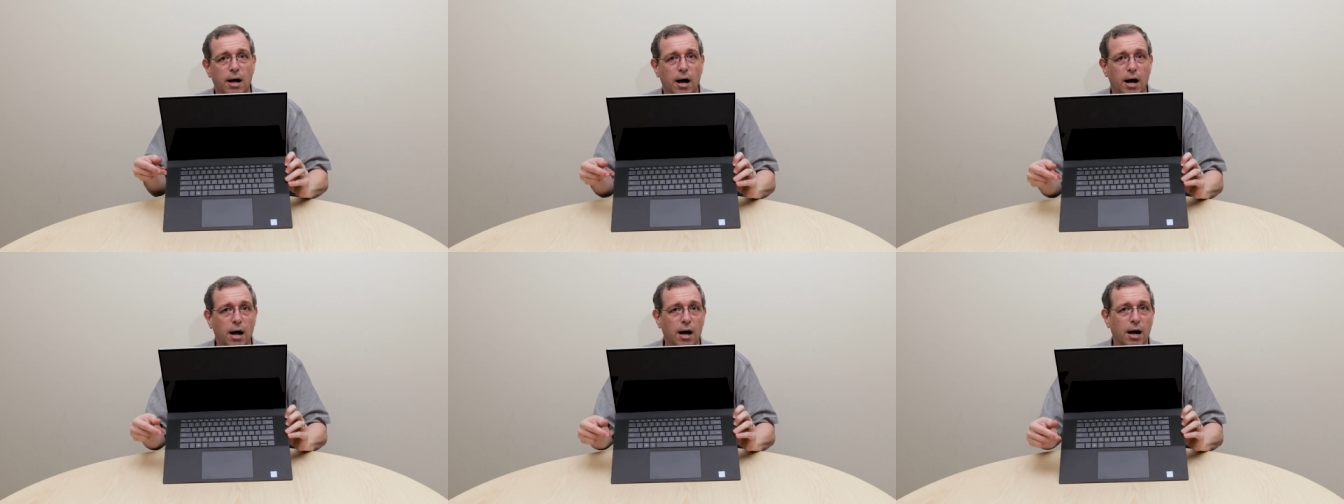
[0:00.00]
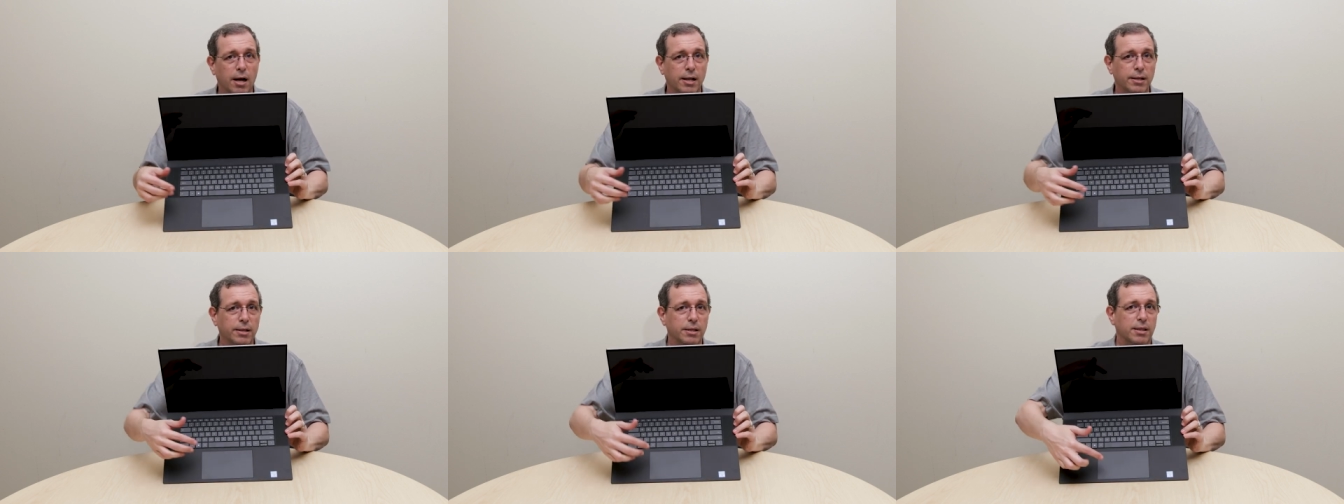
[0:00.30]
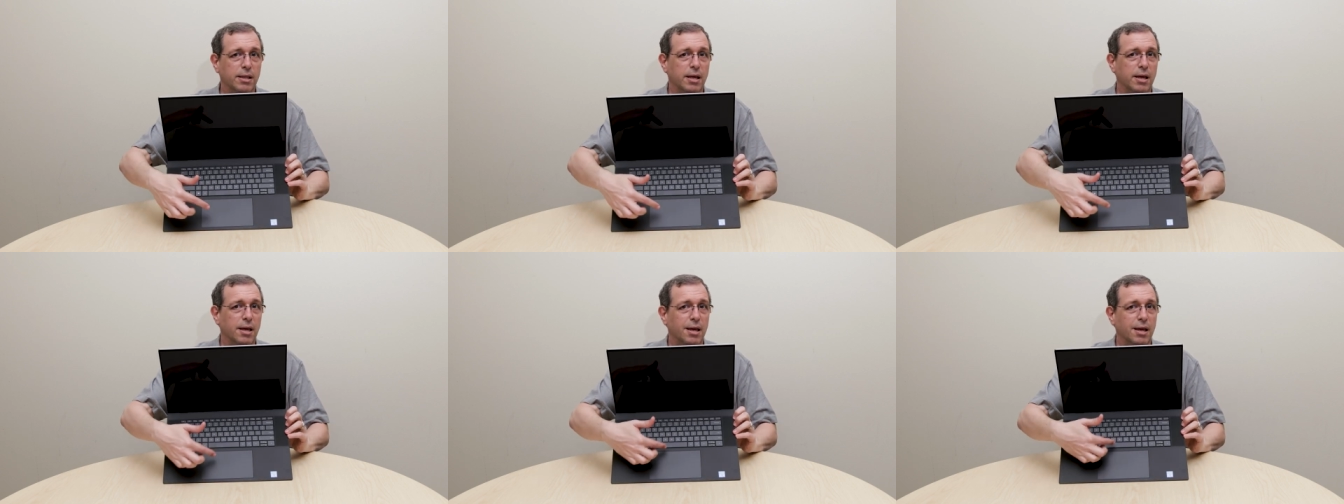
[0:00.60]

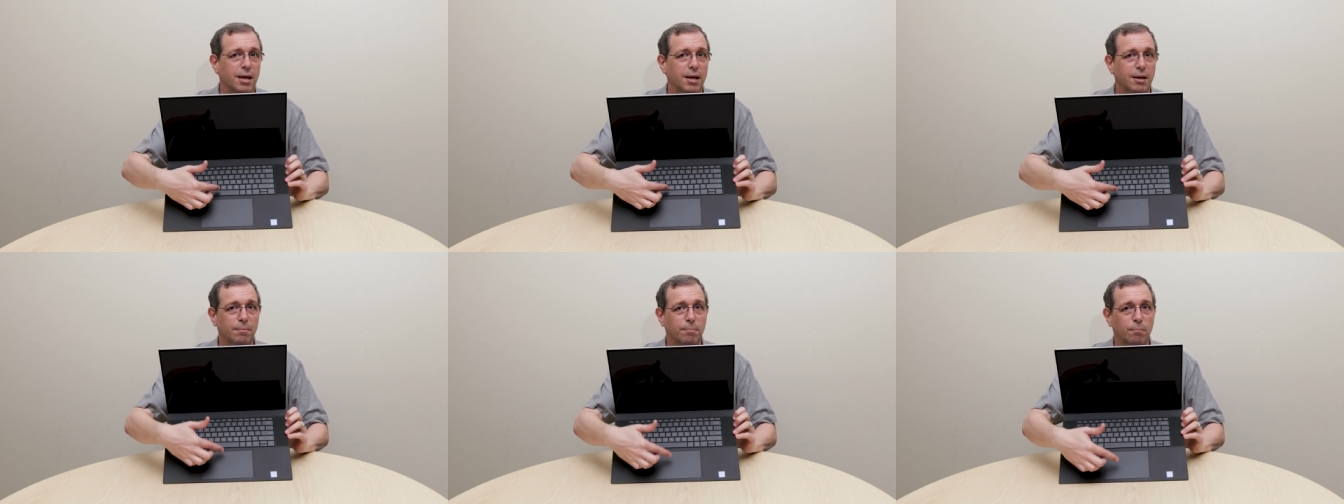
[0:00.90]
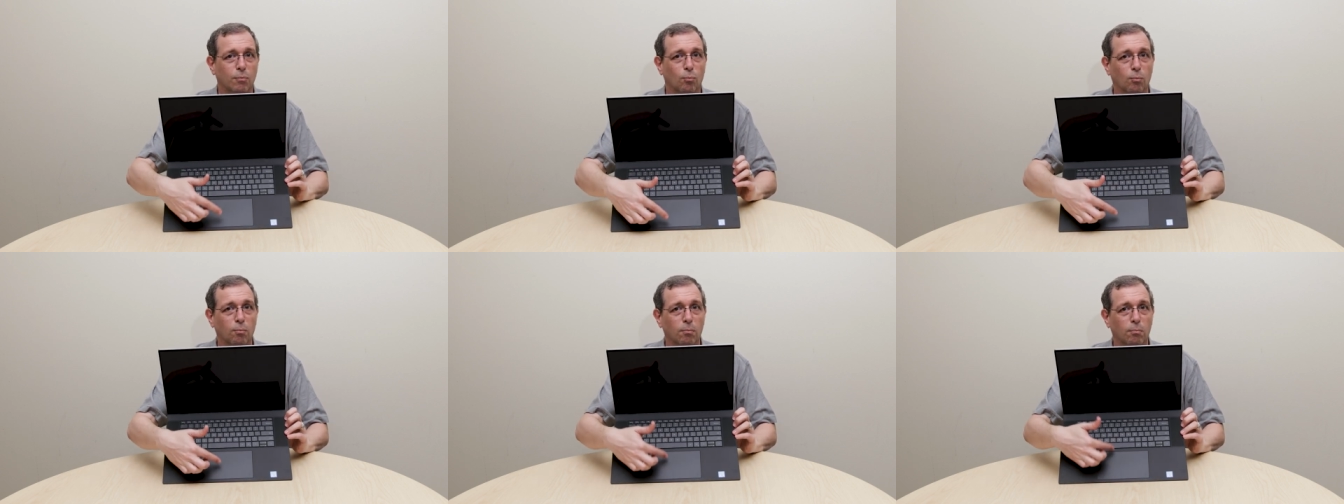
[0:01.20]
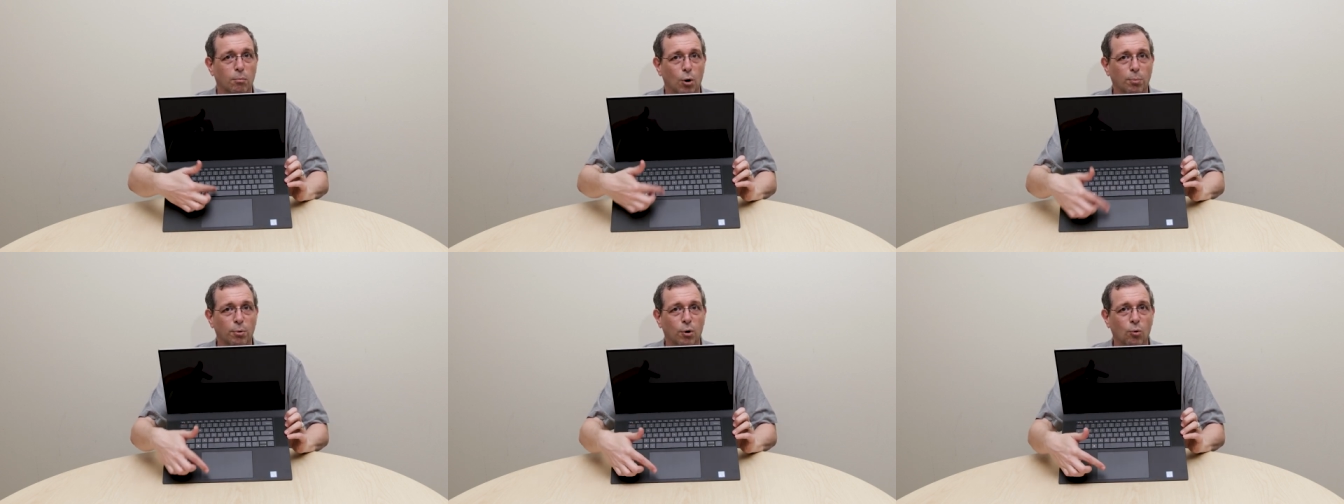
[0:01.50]
on the
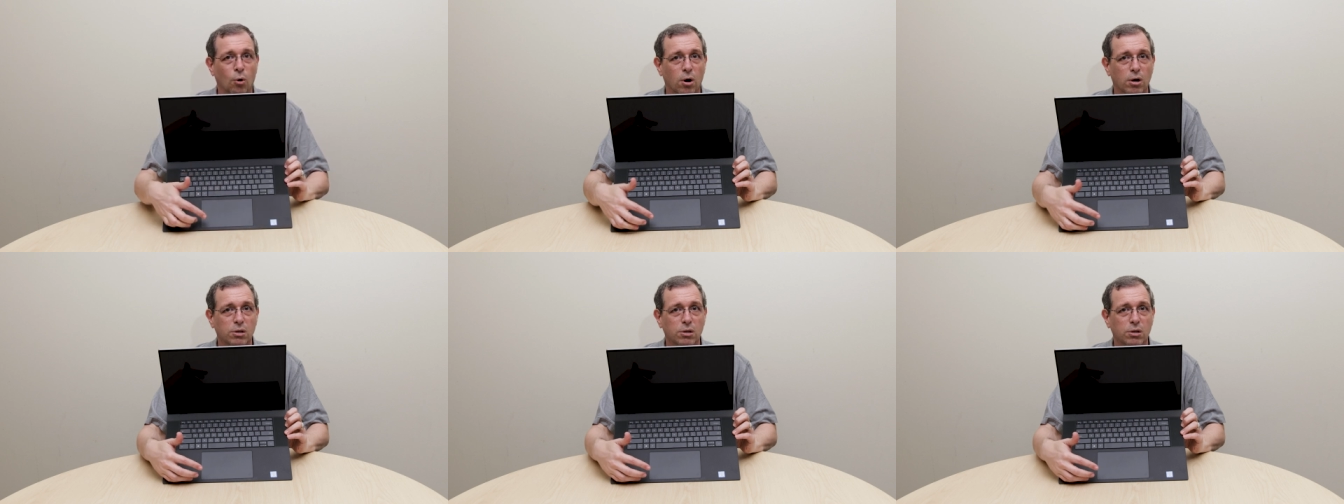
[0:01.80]
mobile